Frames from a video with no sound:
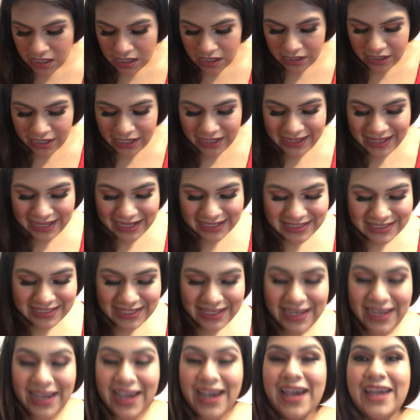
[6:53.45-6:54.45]
Okay, next
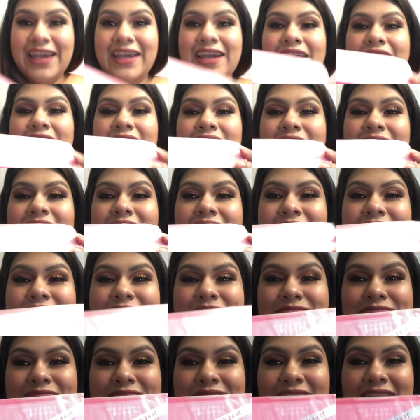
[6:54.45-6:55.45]
thing, I got it, guys.
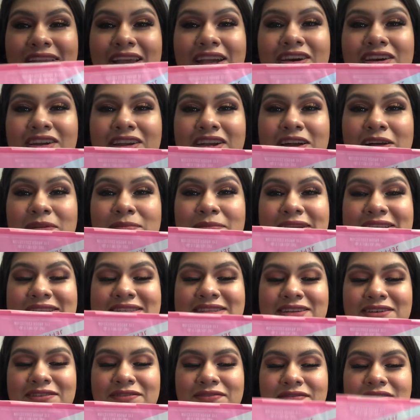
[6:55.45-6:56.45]
I couldn't help
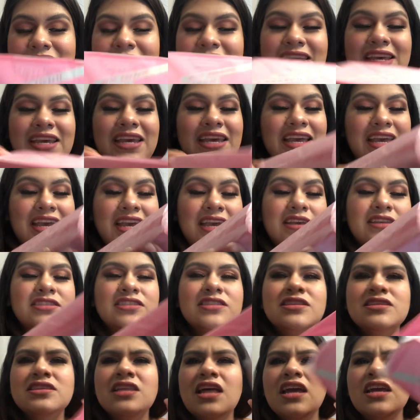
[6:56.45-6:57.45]
myself.
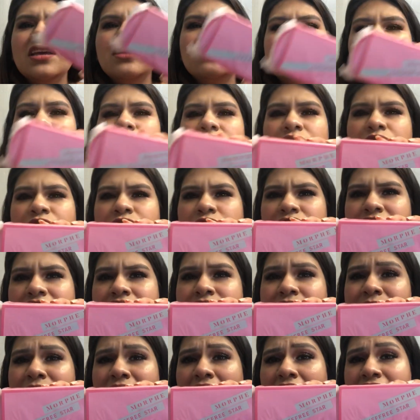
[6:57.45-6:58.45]
It's like usually
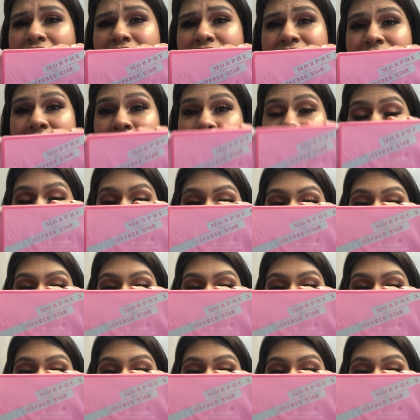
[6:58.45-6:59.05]
$42, I think, and